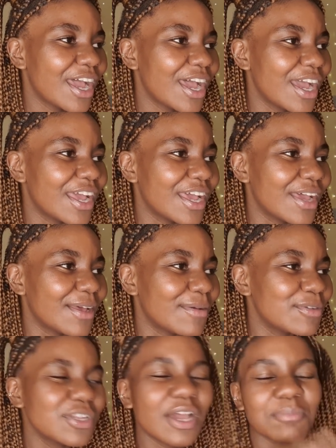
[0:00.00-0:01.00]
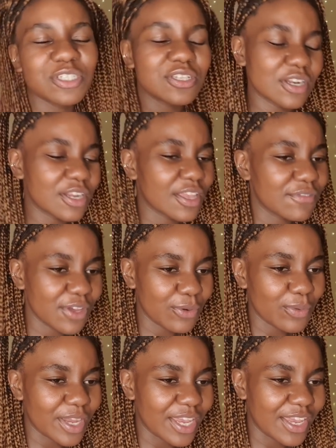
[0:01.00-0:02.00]
uh i'm just going to give it
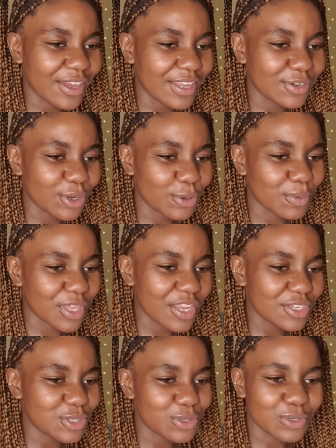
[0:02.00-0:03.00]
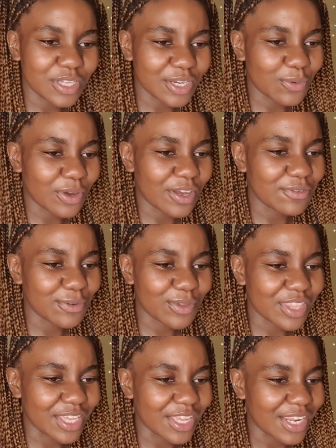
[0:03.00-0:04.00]
away and hope they do like whatever
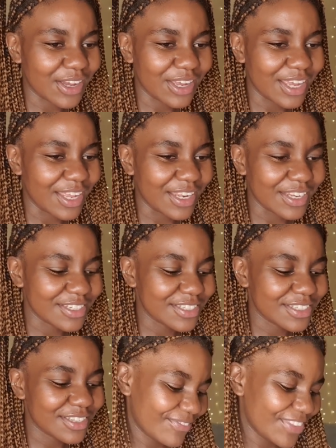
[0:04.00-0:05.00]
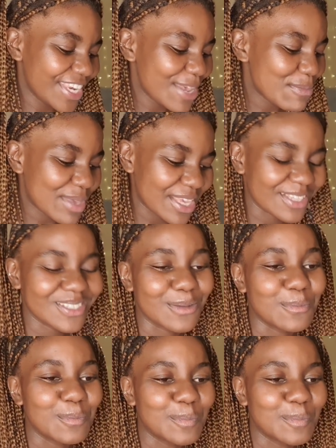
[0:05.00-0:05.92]
with it and nimbyism